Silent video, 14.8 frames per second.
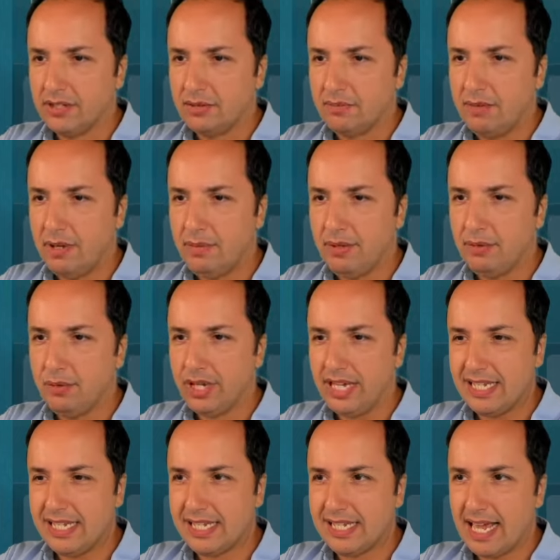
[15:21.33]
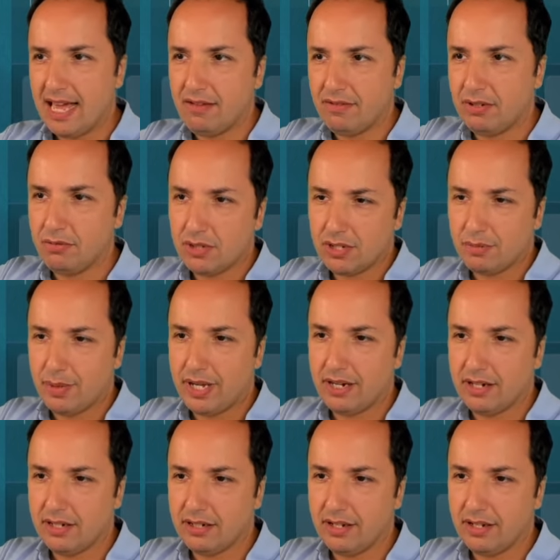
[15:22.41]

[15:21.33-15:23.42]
Maybe Rook E7 was better